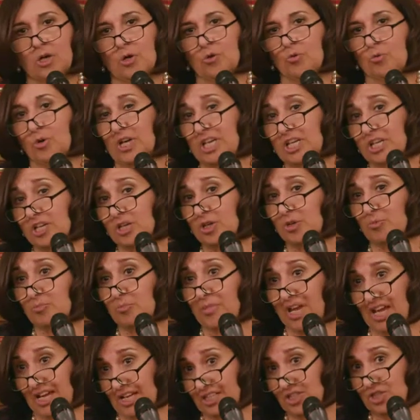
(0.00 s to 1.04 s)
One can
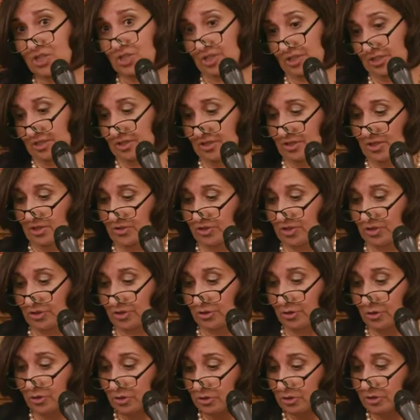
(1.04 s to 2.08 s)
imagine the
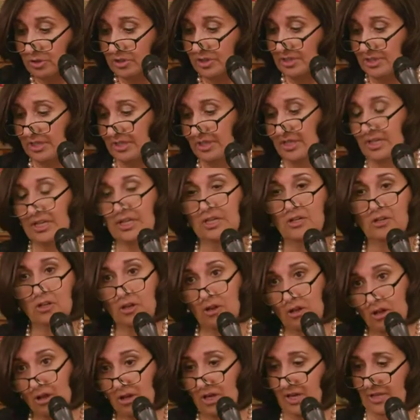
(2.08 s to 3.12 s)
hurt and
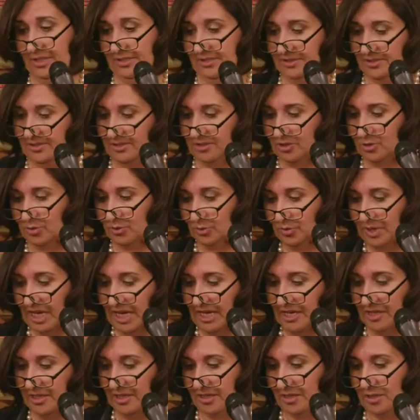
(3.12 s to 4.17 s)
loss
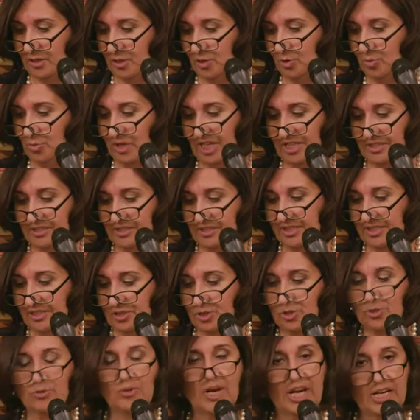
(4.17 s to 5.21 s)
created by
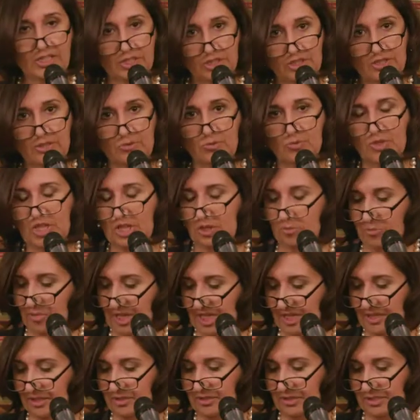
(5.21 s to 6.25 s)
interaction with the
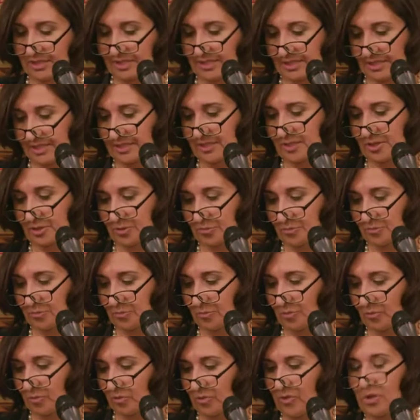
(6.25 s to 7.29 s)
medical system.
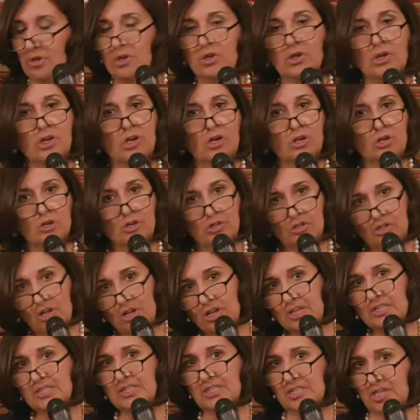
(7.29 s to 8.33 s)
Her
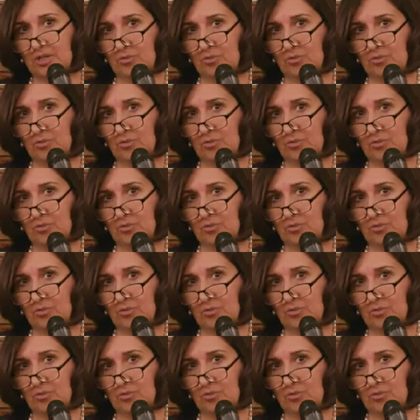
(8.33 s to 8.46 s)
loss,